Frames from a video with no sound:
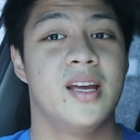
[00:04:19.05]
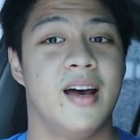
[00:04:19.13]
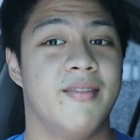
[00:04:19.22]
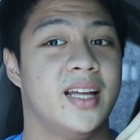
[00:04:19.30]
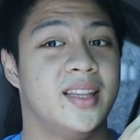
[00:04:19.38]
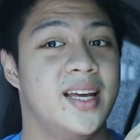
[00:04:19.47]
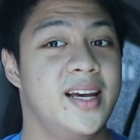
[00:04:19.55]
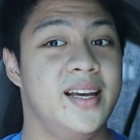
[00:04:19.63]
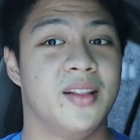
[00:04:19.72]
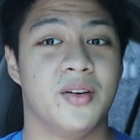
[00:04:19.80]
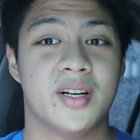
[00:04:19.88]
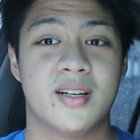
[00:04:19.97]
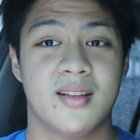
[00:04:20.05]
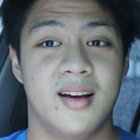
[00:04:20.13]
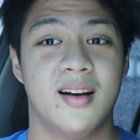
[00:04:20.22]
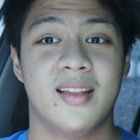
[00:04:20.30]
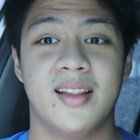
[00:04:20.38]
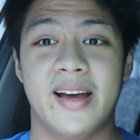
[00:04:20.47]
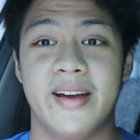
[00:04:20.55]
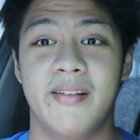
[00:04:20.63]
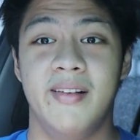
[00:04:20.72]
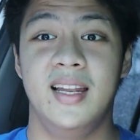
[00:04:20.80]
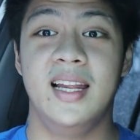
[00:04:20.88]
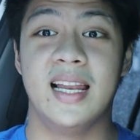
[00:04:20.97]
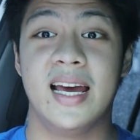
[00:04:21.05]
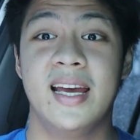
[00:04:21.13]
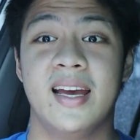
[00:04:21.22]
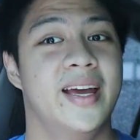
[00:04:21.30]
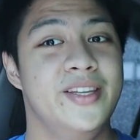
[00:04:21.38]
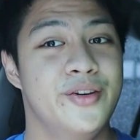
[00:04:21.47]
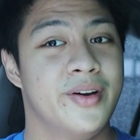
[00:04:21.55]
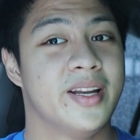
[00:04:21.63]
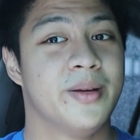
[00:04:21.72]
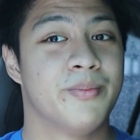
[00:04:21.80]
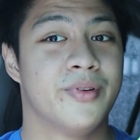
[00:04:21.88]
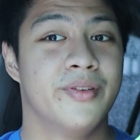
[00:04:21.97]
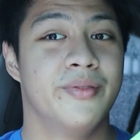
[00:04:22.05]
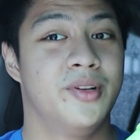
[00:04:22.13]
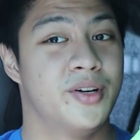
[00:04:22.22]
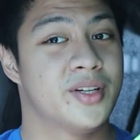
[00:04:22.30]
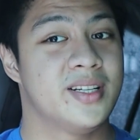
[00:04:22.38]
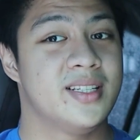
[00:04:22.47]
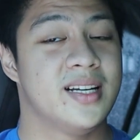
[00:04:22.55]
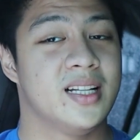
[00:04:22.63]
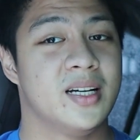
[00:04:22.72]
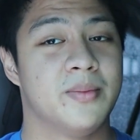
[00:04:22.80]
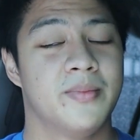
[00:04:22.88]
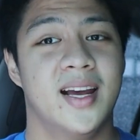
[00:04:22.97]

You have that Nike torch tongue that I really like, a new and improved cushion setup,